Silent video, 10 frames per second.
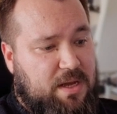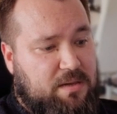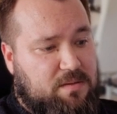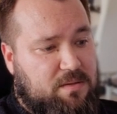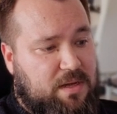
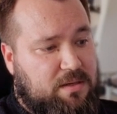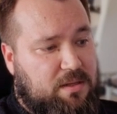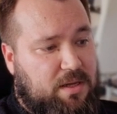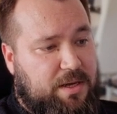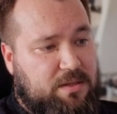that that
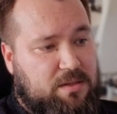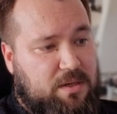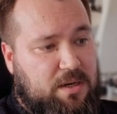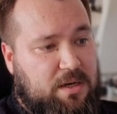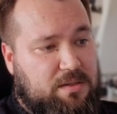client
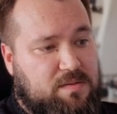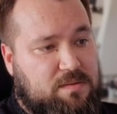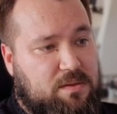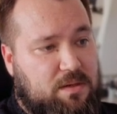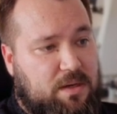
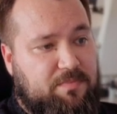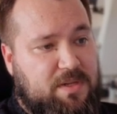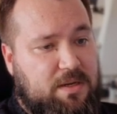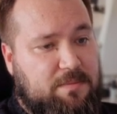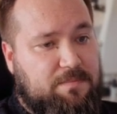has
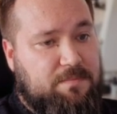done.